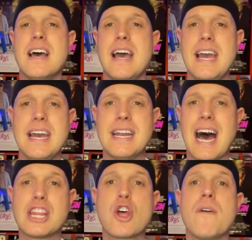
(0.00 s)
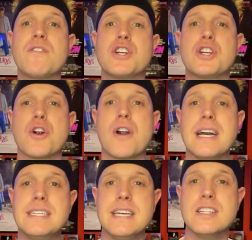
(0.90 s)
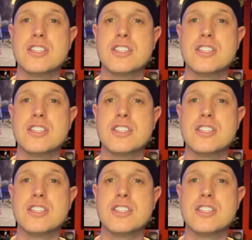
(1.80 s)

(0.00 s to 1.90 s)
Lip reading: And I thought for sure I did.